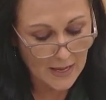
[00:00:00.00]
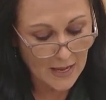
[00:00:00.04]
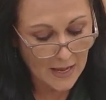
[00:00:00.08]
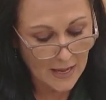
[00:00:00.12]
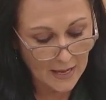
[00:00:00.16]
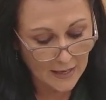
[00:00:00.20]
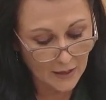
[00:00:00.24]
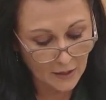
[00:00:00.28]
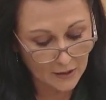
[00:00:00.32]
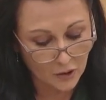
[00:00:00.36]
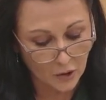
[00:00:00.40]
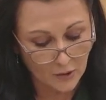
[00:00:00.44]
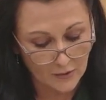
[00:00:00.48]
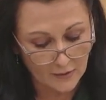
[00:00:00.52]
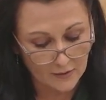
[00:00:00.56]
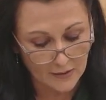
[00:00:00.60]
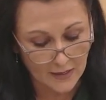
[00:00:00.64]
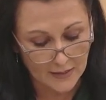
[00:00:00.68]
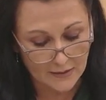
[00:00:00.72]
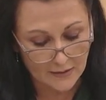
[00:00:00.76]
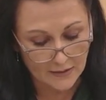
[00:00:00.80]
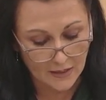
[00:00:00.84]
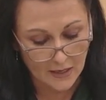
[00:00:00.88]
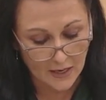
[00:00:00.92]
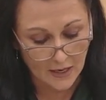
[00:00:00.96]
And I'd just
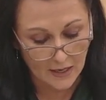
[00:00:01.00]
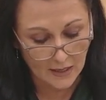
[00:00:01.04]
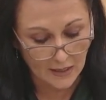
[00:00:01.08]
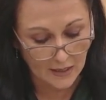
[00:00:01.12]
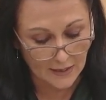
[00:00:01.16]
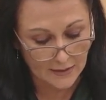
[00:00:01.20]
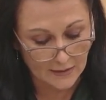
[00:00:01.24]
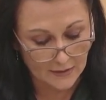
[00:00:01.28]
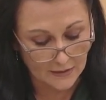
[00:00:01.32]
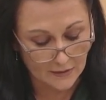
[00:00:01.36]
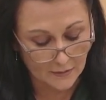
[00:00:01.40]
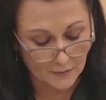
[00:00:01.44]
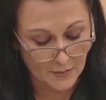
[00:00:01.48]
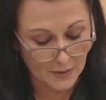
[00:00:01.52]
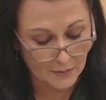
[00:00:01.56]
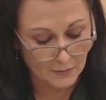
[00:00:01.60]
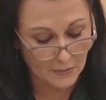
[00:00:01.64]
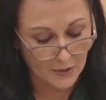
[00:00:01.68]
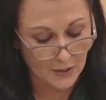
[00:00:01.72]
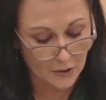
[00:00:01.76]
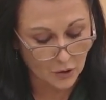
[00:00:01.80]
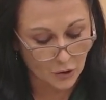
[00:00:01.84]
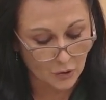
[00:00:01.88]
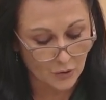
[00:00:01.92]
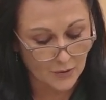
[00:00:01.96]
like to highlight to the
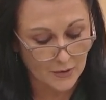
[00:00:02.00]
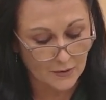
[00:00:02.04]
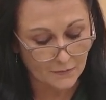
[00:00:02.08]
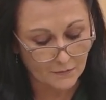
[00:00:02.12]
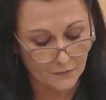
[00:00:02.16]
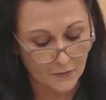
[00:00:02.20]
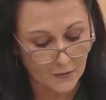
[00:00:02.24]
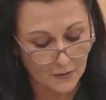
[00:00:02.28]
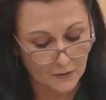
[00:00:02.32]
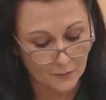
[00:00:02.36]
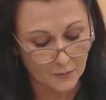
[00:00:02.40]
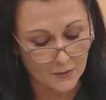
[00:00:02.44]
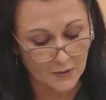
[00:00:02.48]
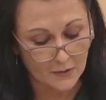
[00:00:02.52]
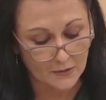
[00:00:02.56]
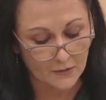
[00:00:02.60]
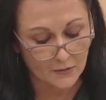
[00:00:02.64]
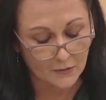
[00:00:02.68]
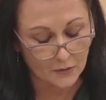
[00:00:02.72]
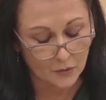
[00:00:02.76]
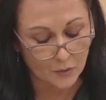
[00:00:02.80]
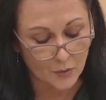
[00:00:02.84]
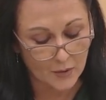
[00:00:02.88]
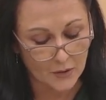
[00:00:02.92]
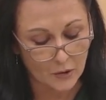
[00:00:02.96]
member, during the First
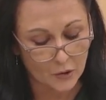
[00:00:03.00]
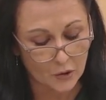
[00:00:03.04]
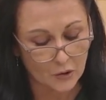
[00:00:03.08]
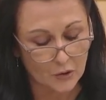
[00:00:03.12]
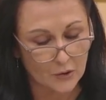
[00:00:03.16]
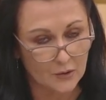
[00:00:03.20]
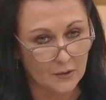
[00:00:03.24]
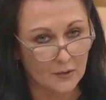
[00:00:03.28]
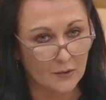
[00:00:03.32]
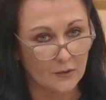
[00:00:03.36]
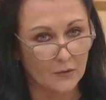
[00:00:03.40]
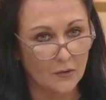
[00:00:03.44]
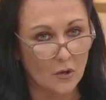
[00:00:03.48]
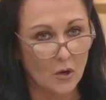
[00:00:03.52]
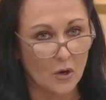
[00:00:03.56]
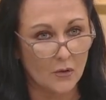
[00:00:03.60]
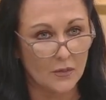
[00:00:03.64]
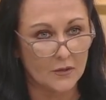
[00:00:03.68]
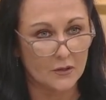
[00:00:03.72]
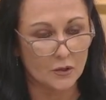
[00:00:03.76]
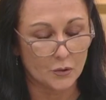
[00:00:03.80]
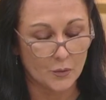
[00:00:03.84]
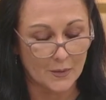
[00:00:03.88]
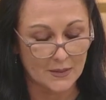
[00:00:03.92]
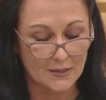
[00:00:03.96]
Minister's questions on
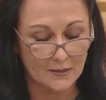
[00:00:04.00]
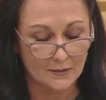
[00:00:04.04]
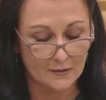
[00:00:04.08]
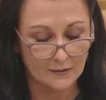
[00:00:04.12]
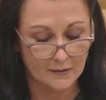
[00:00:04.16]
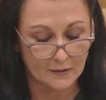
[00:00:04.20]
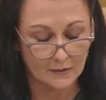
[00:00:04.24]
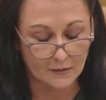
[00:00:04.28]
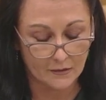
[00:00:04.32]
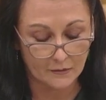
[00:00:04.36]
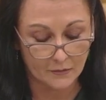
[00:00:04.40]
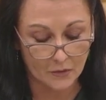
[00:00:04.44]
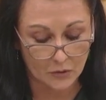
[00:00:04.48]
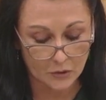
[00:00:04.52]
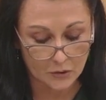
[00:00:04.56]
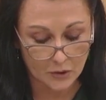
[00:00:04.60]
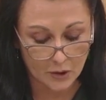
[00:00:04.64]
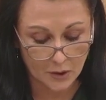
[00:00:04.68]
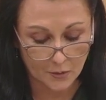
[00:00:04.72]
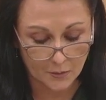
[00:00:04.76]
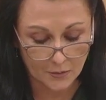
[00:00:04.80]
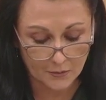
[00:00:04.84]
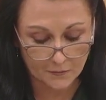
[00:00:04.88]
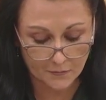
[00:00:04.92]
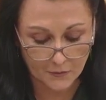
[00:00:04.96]
the 26th of
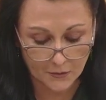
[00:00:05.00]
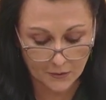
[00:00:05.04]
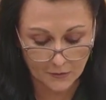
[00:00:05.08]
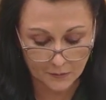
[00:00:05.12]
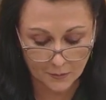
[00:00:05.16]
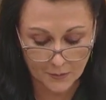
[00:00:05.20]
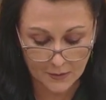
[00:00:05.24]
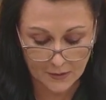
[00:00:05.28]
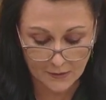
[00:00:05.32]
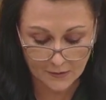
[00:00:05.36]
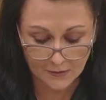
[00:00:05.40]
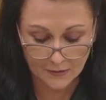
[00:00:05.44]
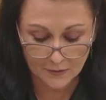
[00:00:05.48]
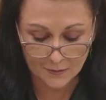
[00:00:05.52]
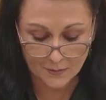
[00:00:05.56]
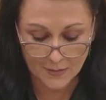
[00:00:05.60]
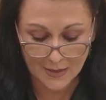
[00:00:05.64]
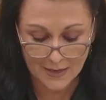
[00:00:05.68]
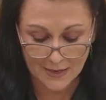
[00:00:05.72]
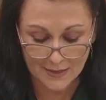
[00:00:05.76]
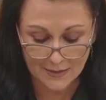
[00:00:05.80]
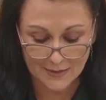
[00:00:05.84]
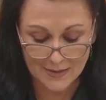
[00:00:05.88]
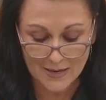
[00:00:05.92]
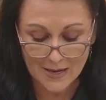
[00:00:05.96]
October, the First Minister
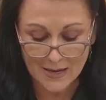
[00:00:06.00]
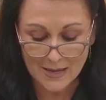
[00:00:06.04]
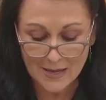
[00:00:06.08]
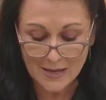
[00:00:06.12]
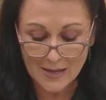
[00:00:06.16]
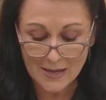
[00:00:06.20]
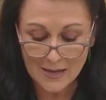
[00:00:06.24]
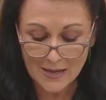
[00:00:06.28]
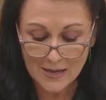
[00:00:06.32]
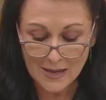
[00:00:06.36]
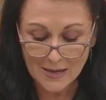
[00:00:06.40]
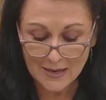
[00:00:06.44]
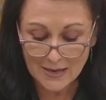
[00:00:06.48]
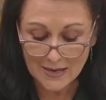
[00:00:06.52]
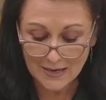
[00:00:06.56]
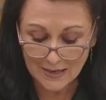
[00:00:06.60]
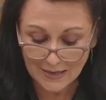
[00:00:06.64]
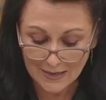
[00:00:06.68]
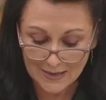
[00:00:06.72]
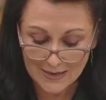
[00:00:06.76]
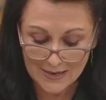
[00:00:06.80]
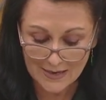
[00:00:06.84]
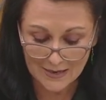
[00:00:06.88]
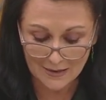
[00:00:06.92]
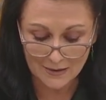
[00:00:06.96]
made
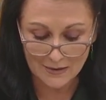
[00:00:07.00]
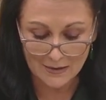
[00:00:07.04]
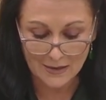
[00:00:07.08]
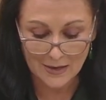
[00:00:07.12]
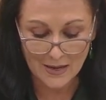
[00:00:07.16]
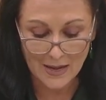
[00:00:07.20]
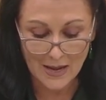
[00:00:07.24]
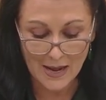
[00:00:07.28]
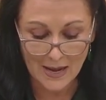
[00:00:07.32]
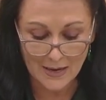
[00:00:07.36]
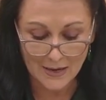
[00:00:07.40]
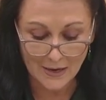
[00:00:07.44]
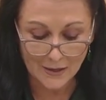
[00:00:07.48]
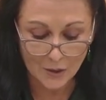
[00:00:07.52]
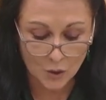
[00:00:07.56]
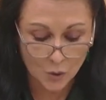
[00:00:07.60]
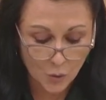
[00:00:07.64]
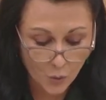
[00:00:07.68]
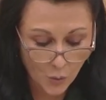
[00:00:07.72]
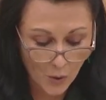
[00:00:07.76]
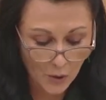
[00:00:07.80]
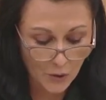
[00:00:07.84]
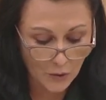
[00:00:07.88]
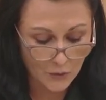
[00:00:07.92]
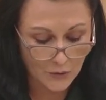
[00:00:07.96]
clear, and I
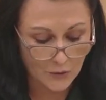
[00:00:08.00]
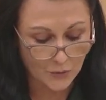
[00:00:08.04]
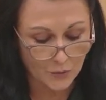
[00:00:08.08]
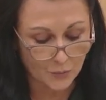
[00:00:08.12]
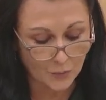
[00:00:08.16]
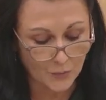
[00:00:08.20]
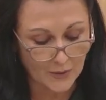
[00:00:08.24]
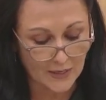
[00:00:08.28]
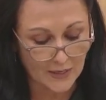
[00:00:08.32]
quote, "We